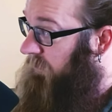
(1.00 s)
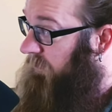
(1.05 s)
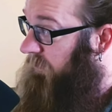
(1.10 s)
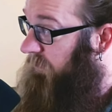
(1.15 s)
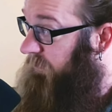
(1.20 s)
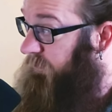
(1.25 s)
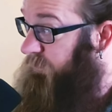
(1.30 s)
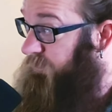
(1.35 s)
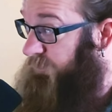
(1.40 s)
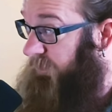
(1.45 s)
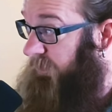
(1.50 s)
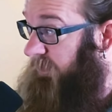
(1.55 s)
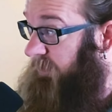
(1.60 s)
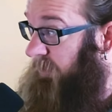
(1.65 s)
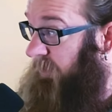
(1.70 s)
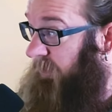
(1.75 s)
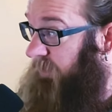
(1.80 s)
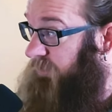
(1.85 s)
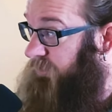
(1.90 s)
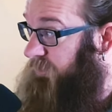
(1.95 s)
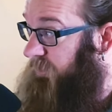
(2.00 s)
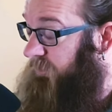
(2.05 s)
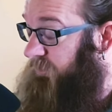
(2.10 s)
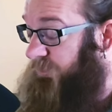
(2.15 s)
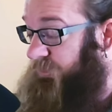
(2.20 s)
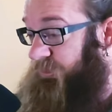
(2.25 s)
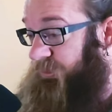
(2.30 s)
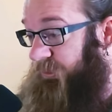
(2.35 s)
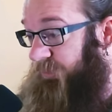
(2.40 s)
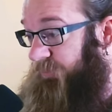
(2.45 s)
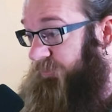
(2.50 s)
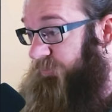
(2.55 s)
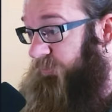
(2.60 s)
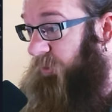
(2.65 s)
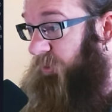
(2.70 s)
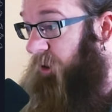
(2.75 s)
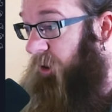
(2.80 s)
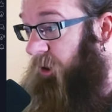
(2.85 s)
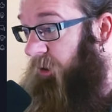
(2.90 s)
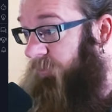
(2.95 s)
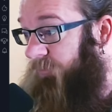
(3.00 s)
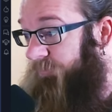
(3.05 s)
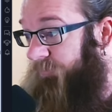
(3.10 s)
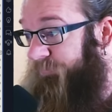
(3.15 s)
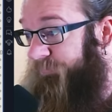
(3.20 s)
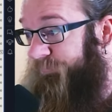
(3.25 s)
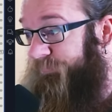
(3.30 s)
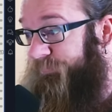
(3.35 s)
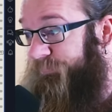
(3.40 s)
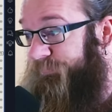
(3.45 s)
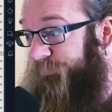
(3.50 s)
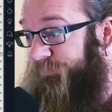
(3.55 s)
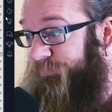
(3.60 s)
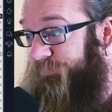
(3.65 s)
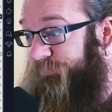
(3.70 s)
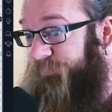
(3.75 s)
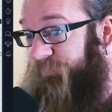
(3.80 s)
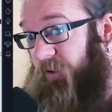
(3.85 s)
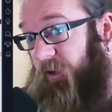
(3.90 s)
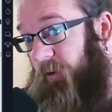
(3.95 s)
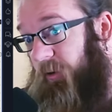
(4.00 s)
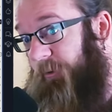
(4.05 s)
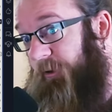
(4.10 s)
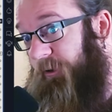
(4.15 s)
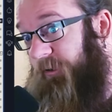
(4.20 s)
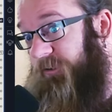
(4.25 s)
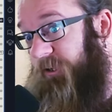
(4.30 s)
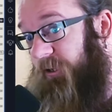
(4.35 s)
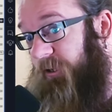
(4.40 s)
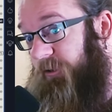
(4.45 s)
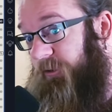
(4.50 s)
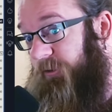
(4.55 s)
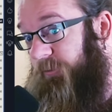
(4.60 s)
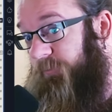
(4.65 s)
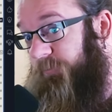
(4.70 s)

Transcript: Are you trading market structure shifts wrong? I'm going to tell you.